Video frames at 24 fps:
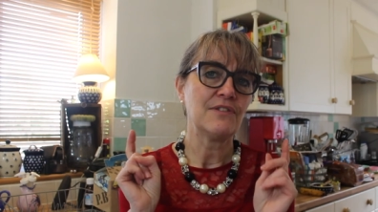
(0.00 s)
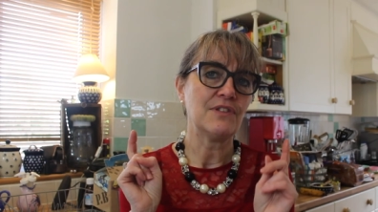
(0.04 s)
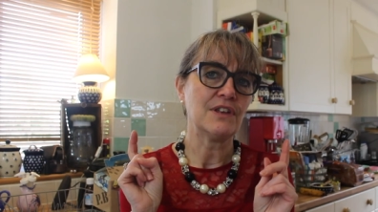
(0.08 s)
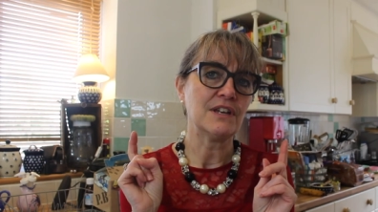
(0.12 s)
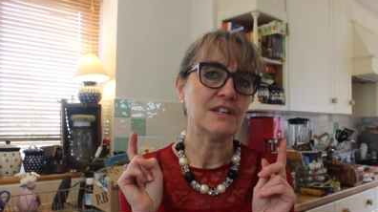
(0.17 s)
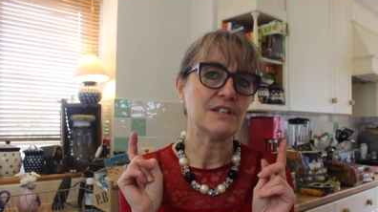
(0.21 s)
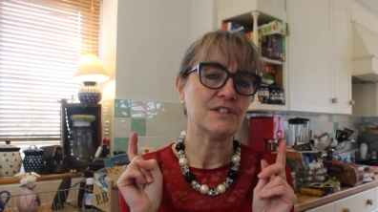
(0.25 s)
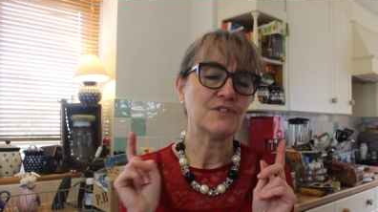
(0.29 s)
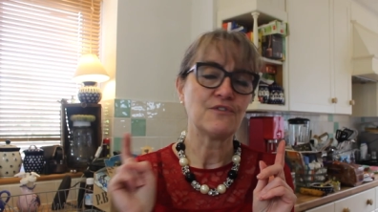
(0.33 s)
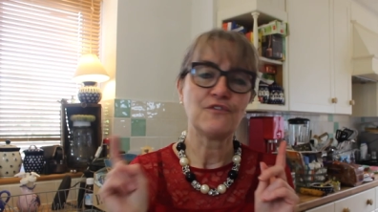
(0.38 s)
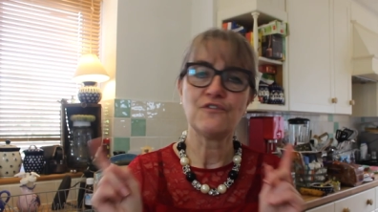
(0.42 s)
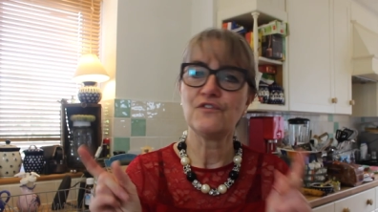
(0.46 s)

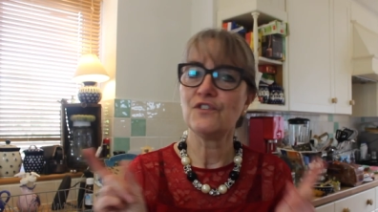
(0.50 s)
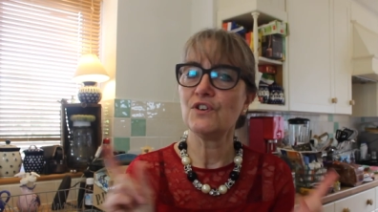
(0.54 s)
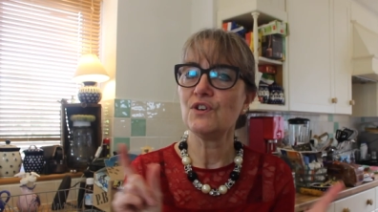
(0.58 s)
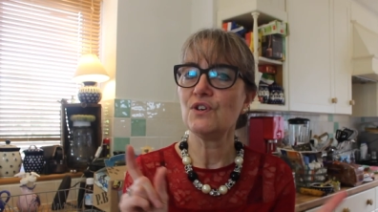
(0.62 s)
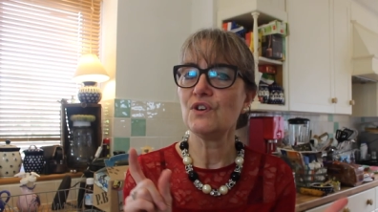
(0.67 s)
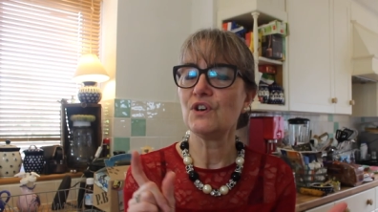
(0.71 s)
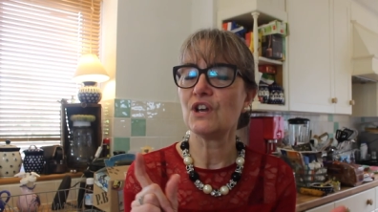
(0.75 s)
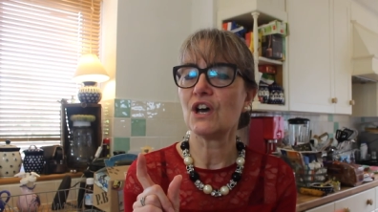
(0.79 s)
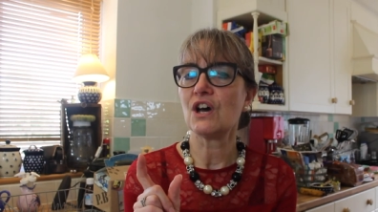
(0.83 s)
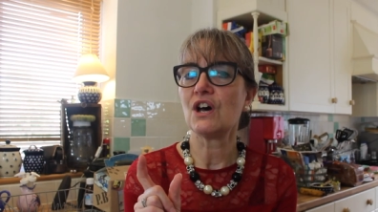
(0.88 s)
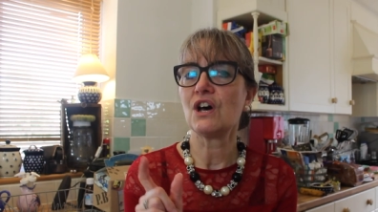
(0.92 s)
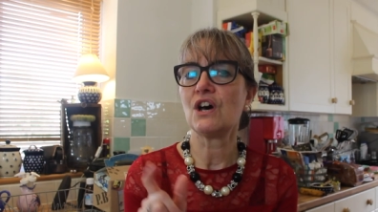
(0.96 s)
there's
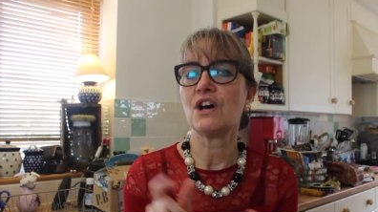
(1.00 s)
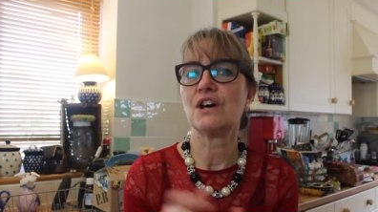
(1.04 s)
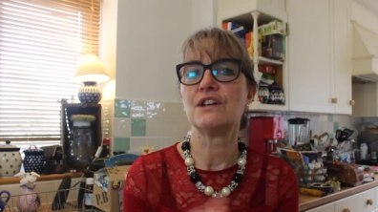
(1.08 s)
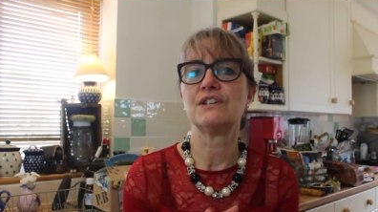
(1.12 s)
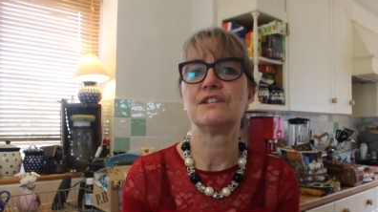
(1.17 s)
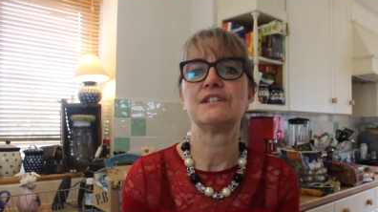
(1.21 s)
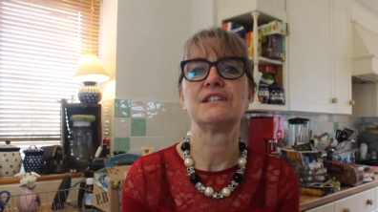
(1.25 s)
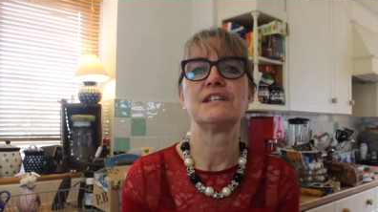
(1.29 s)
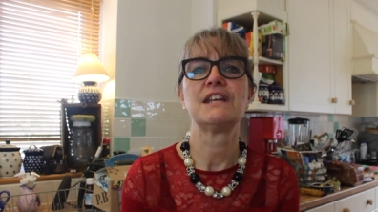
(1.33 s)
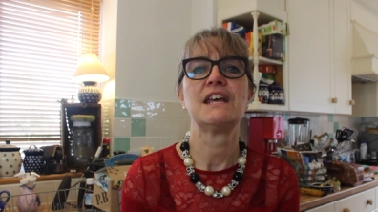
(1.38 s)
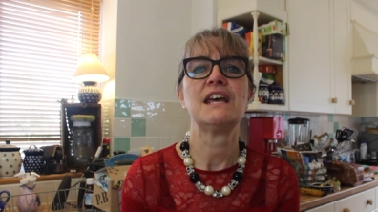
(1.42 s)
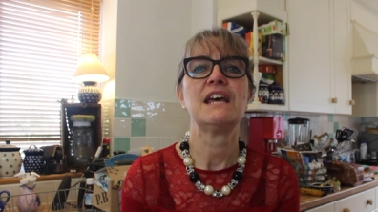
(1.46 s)
food
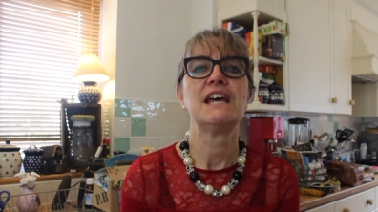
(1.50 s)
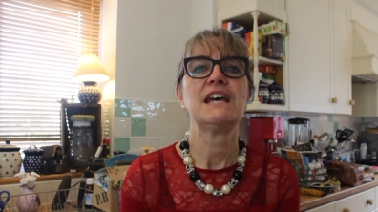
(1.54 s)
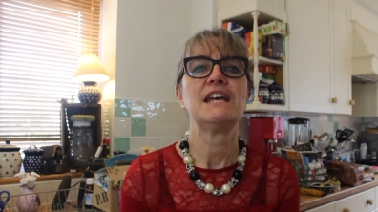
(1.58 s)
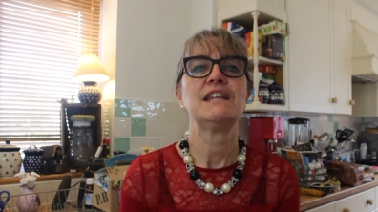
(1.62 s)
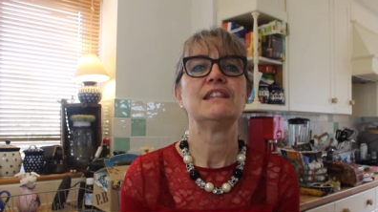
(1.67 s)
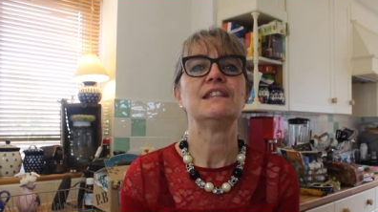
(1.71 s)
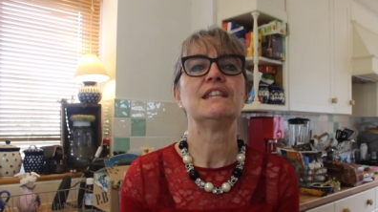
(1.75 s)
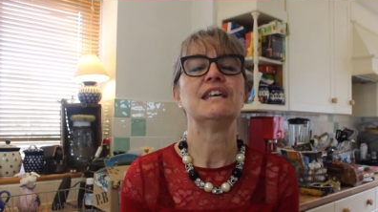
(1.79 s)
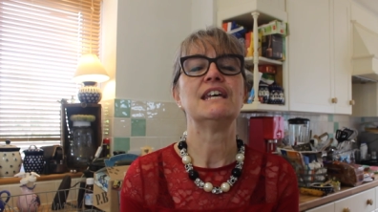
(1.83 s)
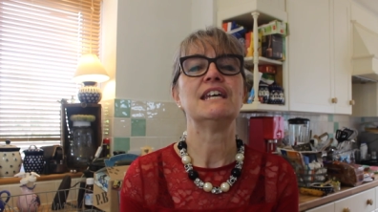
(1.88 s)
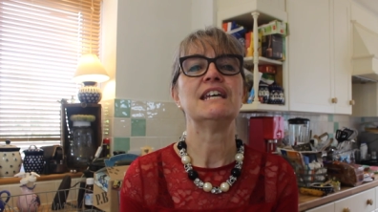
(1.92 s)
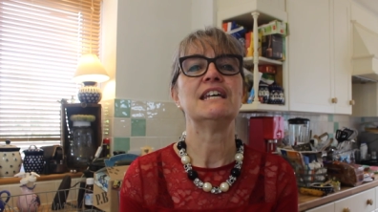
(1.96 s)
art,
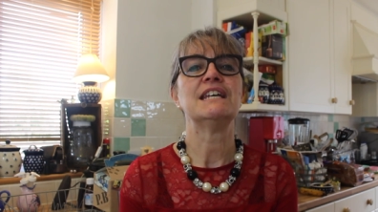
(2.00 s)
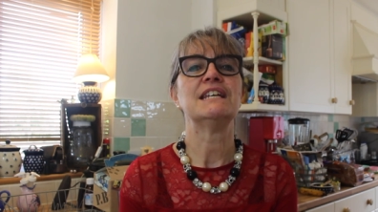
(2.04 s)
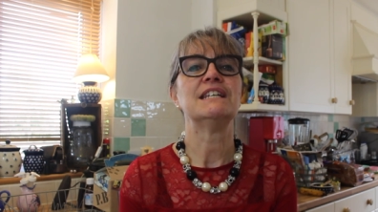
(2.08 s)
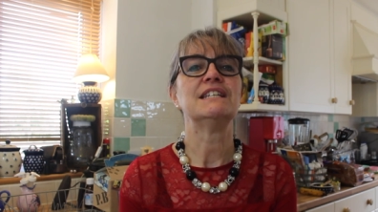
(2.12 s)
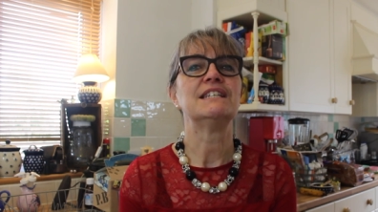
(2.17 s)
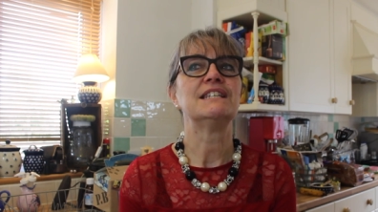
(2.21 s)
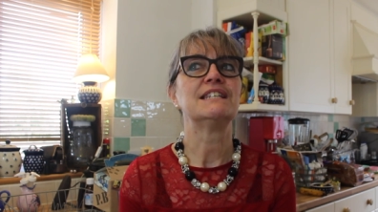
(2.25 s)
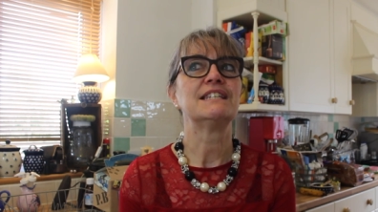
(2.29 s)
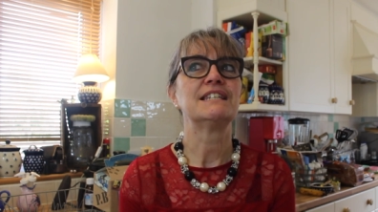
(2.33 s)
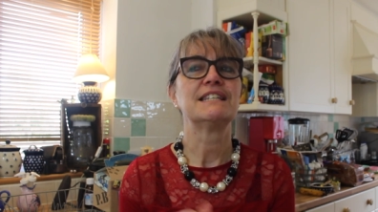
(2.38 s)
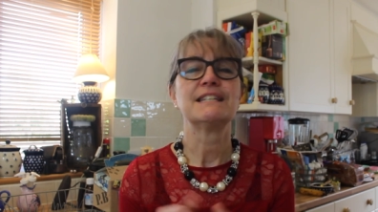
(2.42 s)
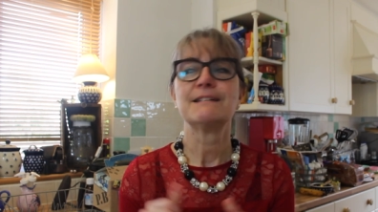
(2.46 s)

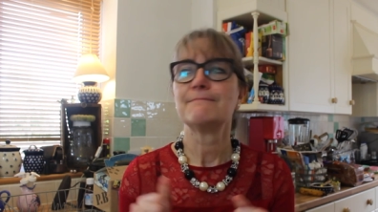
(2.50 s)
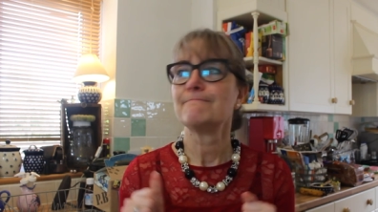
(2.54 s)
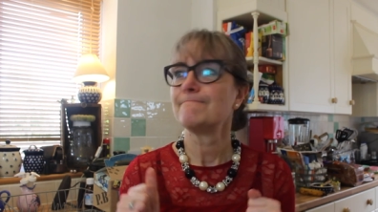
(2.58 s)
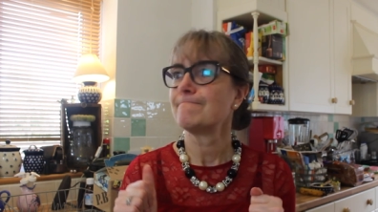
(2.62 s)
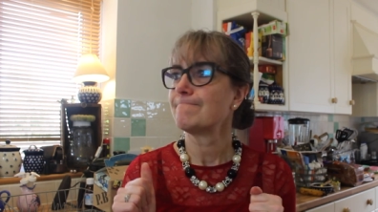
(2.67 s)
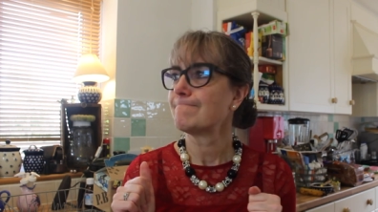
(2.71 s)
there's